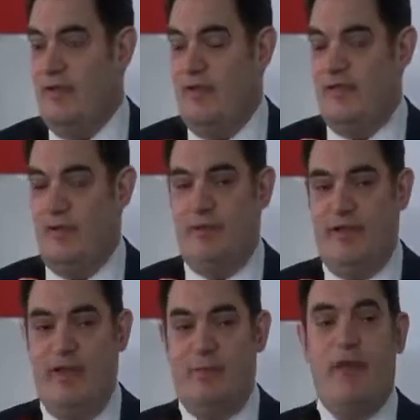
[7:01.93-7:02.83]
Simply
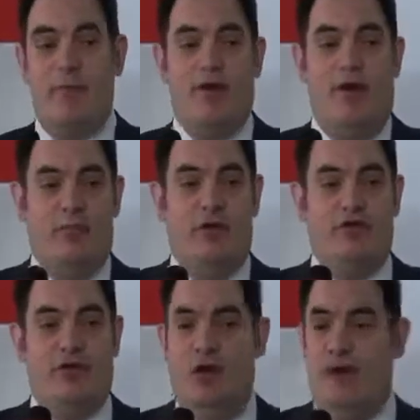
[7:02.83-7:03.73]
that maybe our
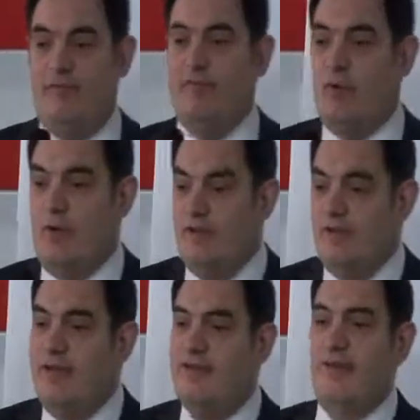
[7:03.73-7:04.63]
mission and our
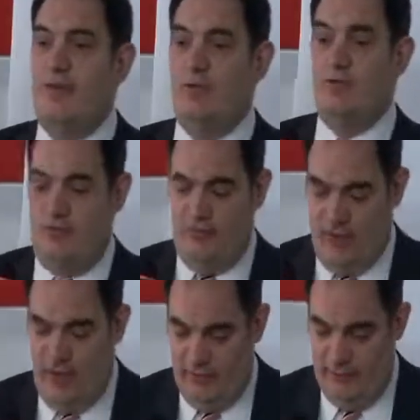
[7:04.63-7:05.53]
focus continues to
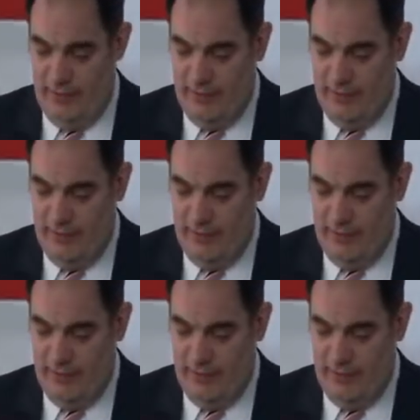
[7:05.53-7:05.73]
change.